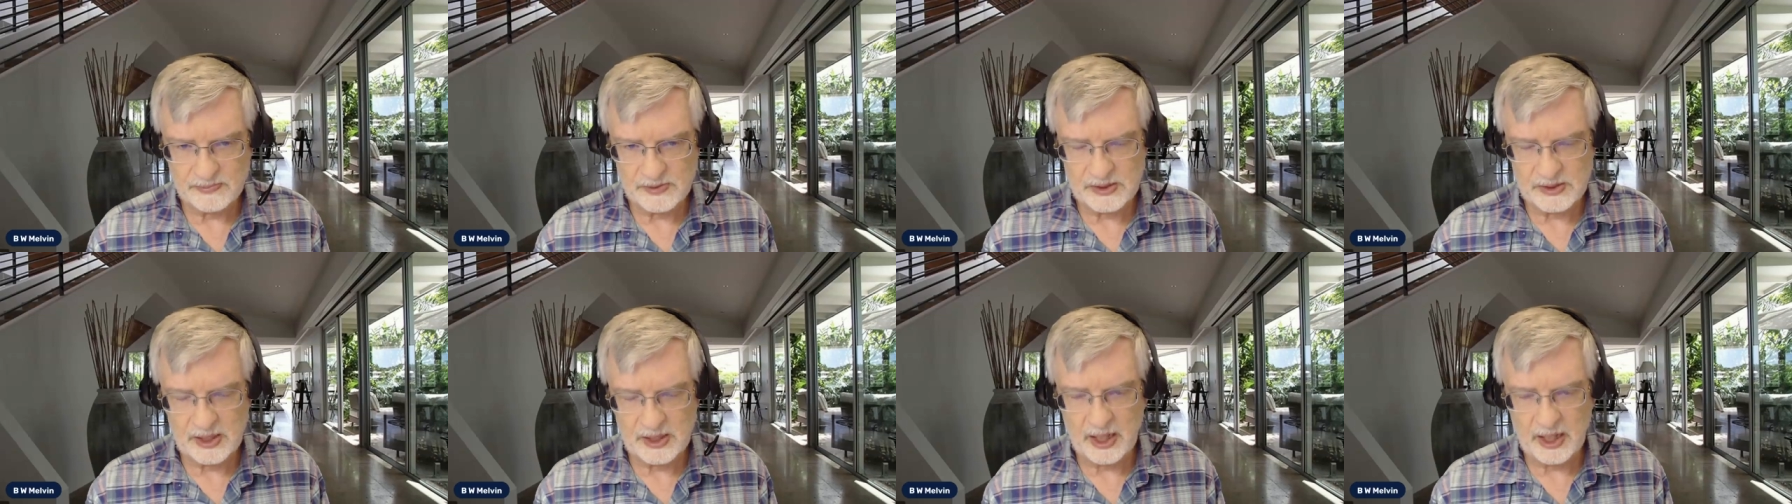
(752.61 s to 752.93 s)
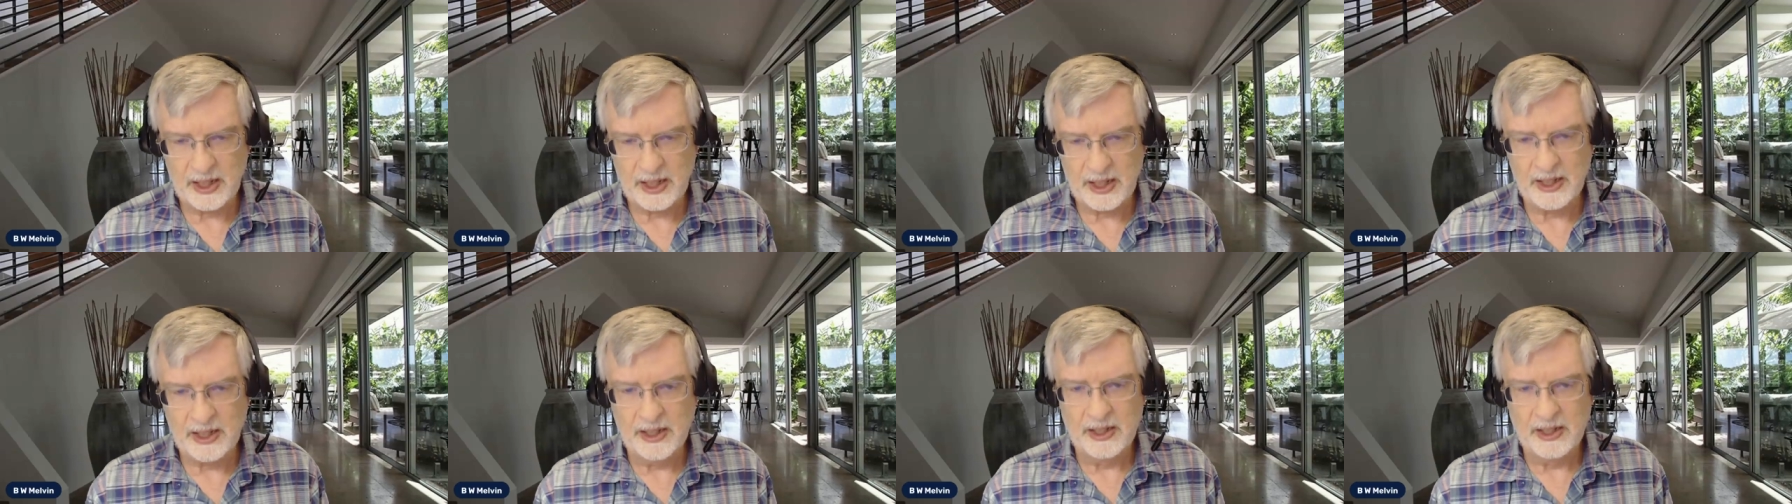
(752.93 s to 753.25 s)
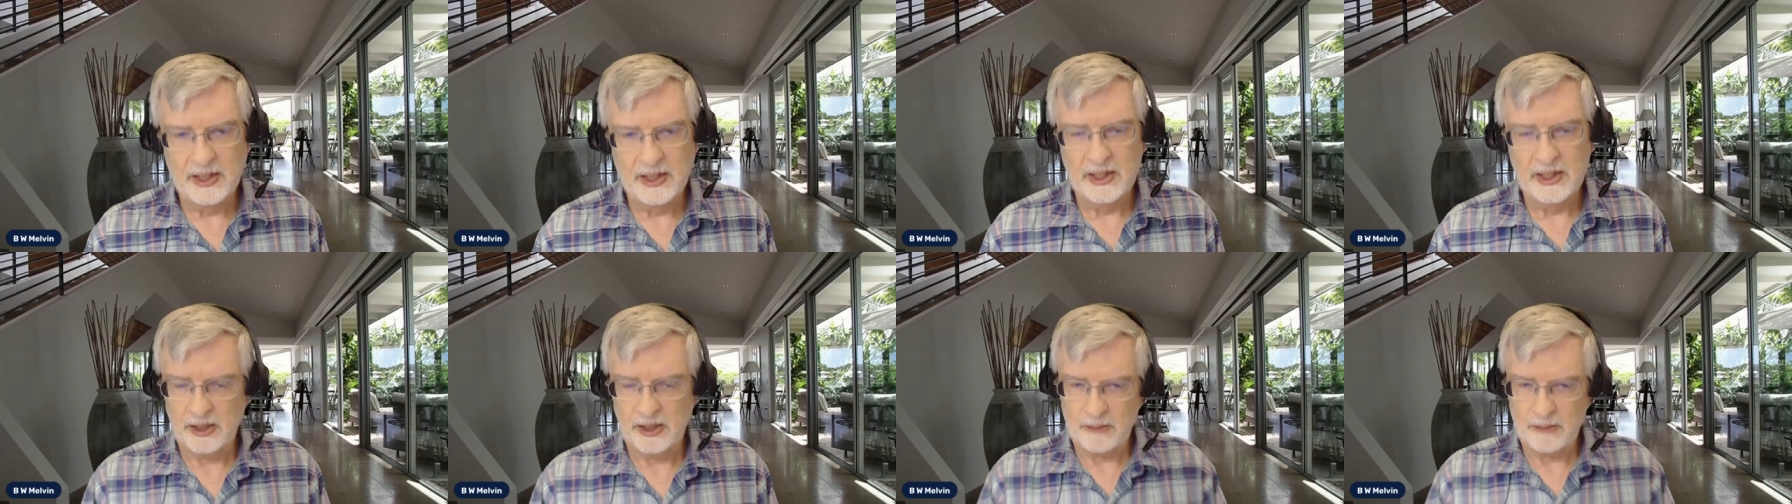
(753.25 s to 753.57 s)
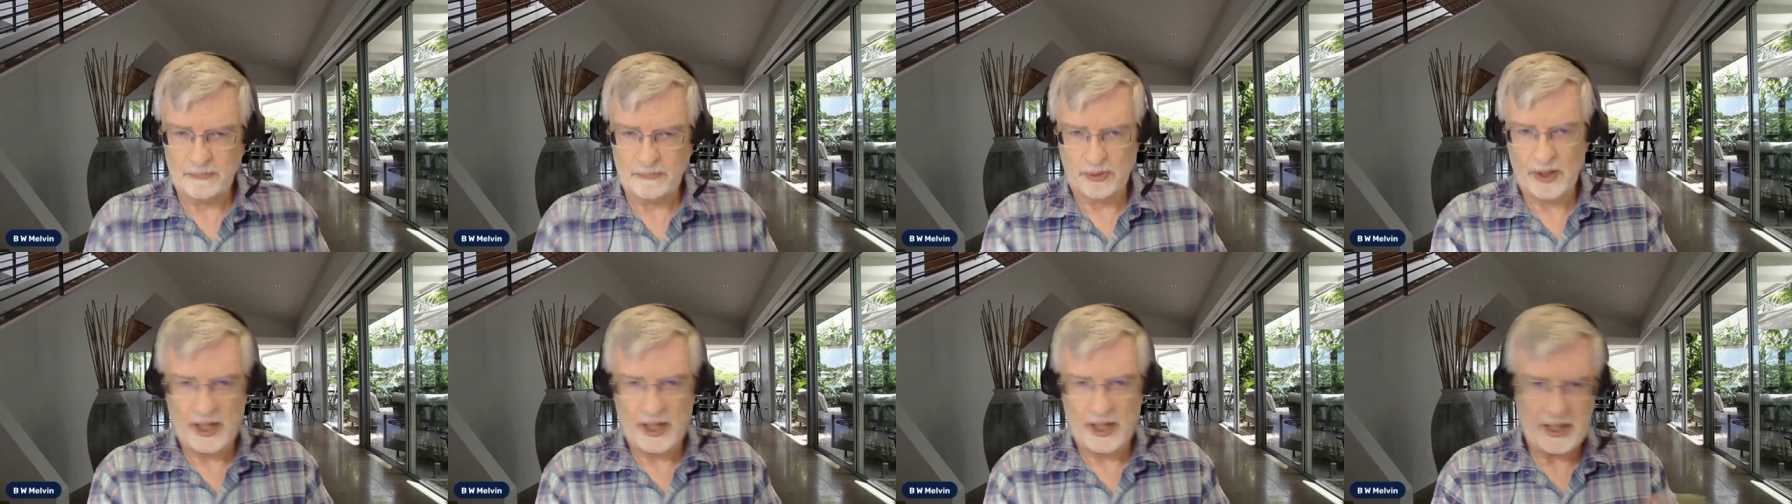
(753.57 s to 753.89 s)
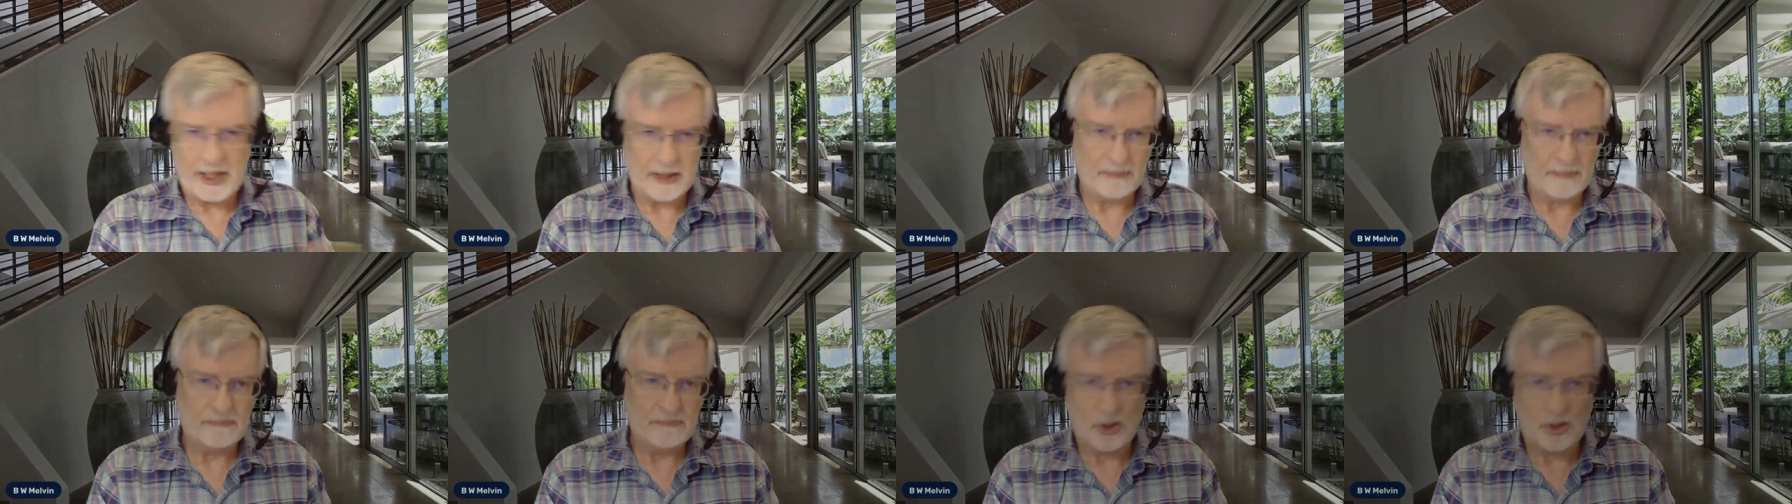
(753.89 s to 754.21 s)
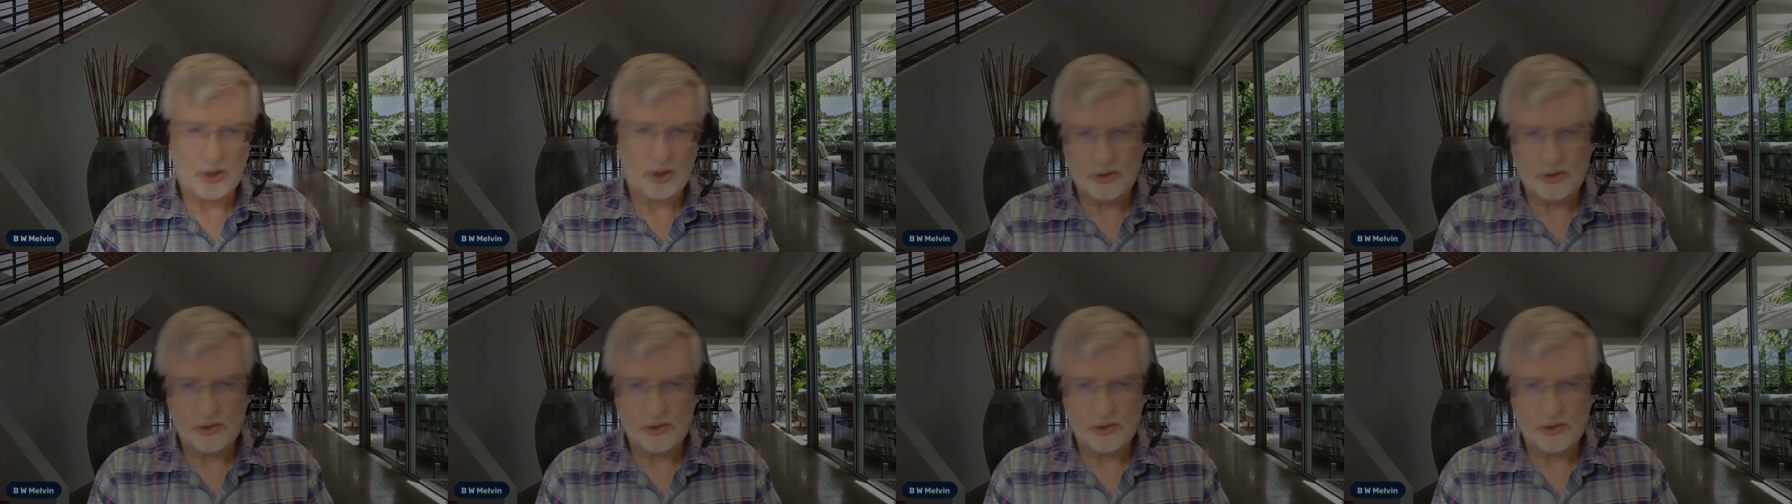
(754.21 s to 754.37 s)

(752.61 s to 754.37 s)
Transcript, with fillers: Okay? They're playing both